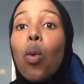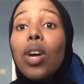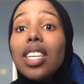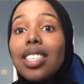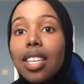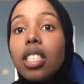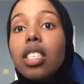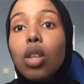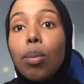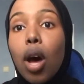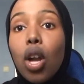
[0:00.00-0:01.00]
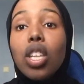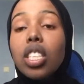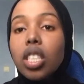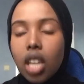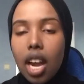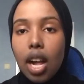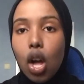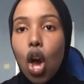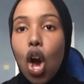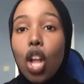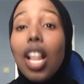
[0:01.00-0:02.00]
it says in the bottle is not
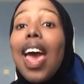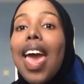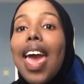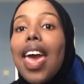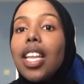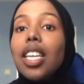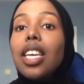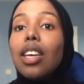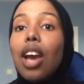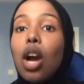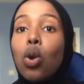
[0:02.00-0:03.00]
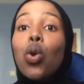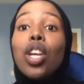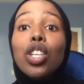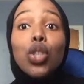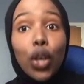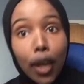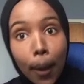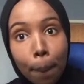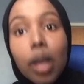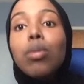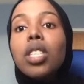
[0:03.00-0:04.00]
alcohol, and according to him
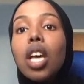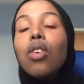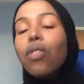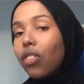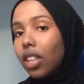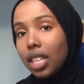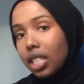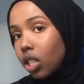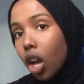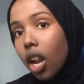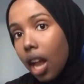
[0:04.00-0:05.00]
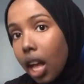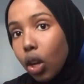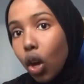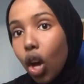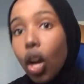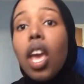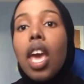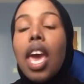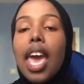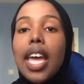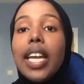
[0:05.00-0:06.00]
himself, it's not alcohol,
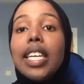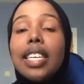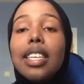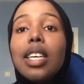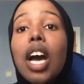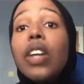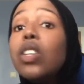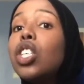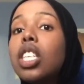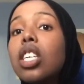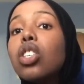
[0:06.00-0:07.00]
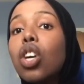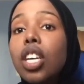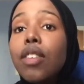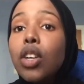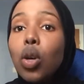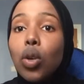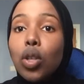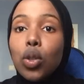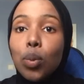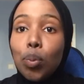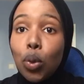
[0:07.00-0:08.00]
and other sheikhs are even going
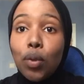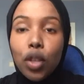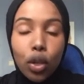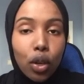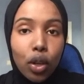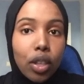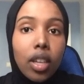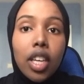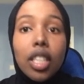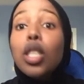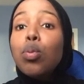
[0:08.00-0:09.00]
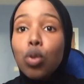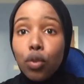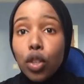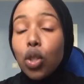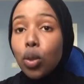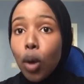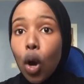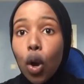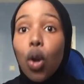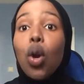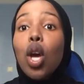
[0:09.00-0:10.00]
to prove it or disprove it
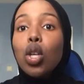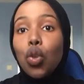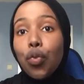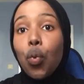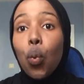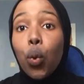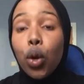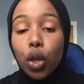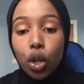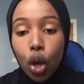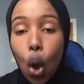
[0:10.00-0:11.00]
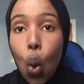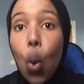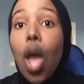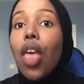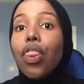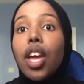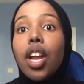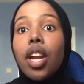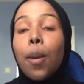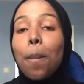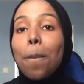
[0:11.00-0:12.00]
tomorrow. So if you want to know,
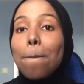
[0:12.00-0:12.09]
then,